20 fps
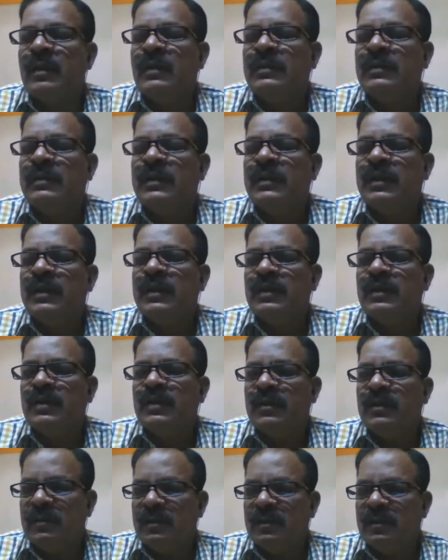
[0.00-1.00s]
the
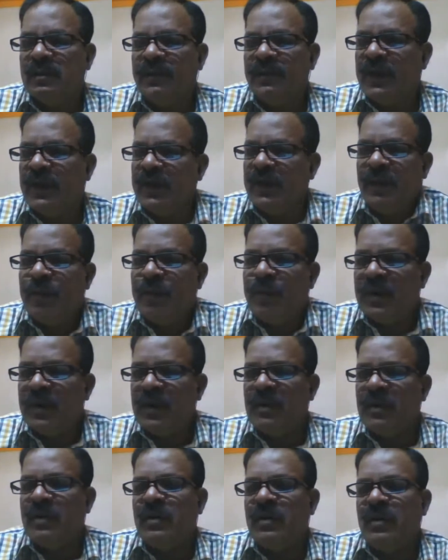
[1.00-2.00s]
uh, very
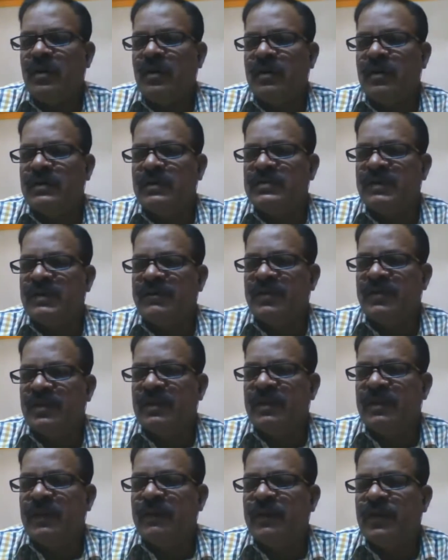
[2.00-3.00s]
important uh, concept,
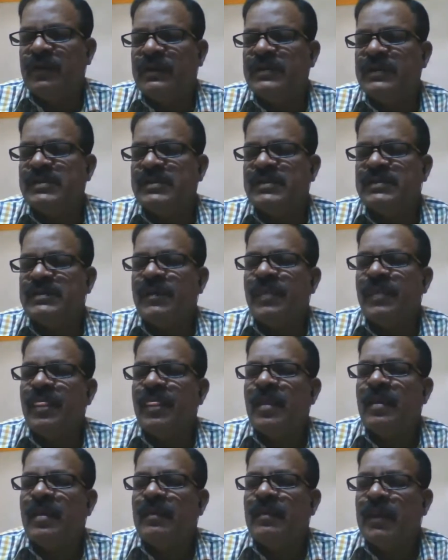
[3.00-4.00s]
remember this,
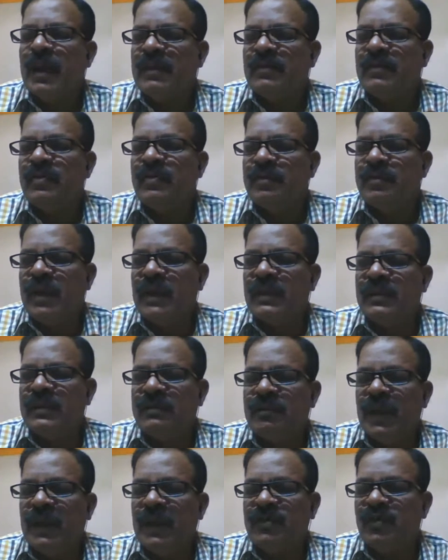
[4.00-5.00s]
Malth Malth
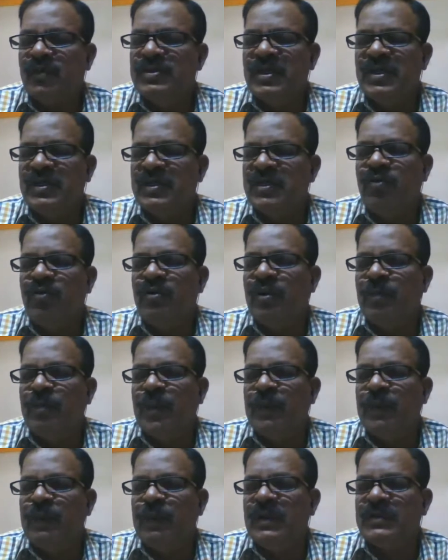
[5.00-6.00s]
Malthusian theory of
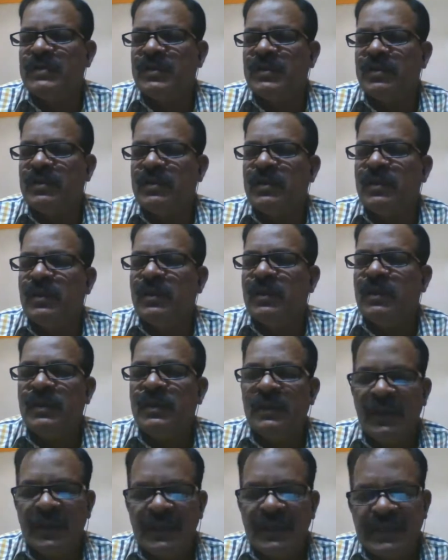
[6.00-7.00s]
population.
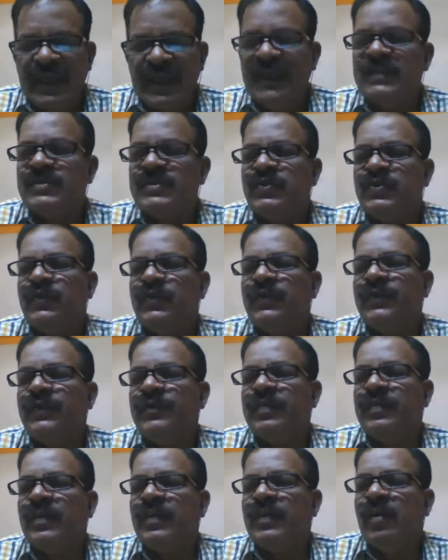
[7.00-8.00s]
This tells you
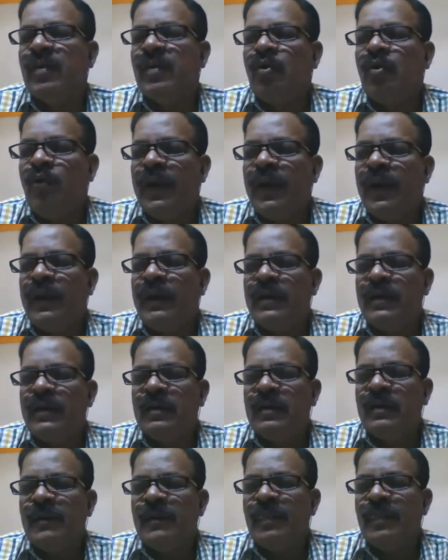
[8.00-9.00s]
when
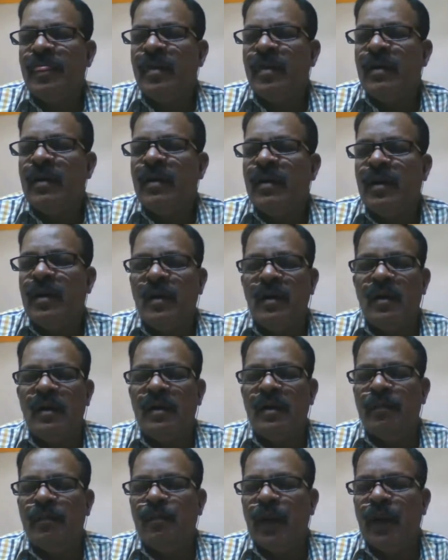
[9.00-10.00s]
uh,
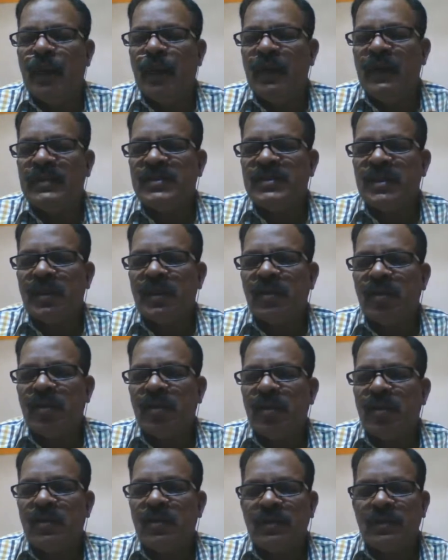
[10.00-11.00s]
population
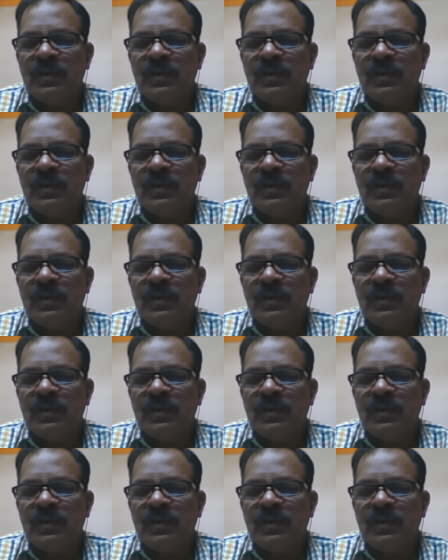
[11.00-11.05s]
growth,